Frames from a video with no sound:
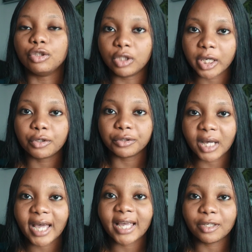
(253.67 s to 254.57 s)
they could
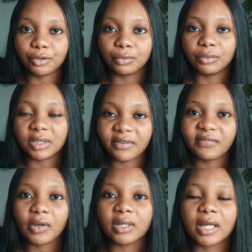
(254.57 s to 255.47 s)
hire you. They
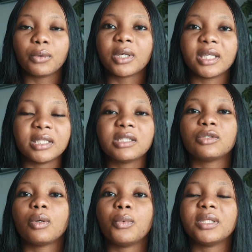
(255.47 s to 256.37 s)
felt like, okay, this
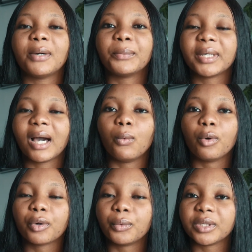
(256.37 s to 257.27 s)
is someone that we can
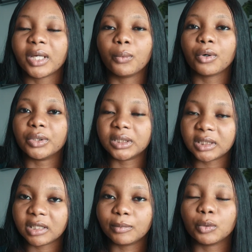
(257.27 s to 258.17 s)
work with and work on the
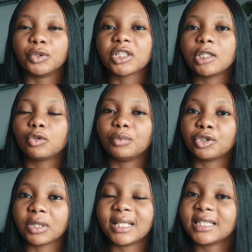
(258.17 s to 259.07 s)
team. So we just need to be
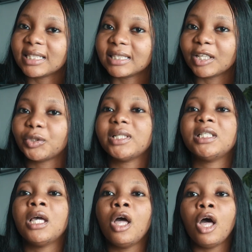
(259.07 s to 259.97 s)
sure that this is
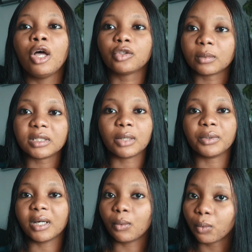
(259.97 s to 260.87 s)
actually somebody that
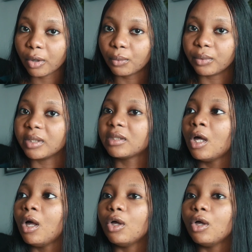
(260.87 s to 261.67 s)
we can work with.